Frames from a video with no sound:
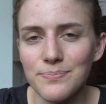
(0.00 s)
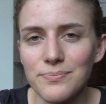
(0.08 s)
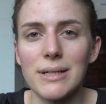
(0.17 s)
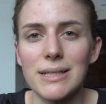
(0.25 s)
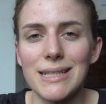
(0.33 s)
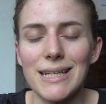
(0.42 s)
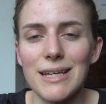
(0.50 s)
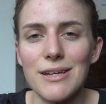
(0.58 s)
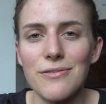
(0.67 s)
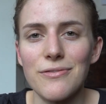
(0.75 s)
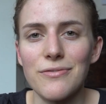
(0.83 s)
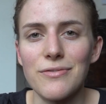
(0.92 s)
But
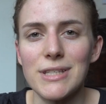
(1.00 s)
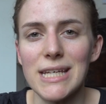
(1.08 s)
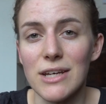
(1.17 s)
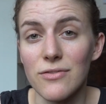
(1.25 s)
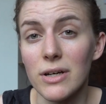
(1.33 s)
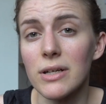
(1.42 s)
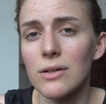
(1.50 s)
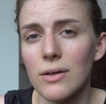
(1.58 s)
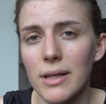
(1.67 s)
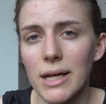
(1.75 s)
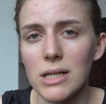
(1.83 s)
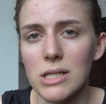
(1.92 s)
if that very
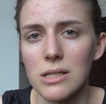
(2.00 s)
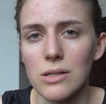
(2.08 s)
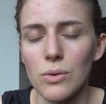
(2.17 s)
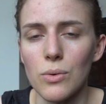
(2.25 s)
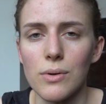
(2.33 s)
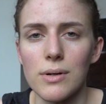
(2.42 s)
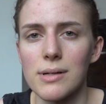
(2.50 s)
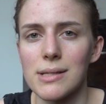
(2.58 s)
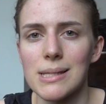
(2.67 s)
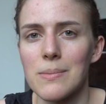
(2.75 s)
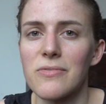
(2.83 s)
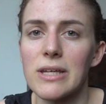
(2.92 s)
collection or
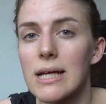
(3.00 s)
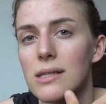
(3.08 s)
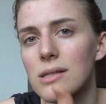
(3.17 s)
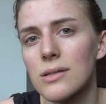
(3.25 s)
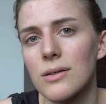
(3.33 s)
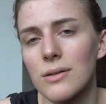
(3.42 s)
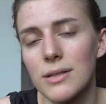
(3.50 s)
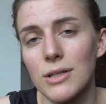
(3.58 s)
something else in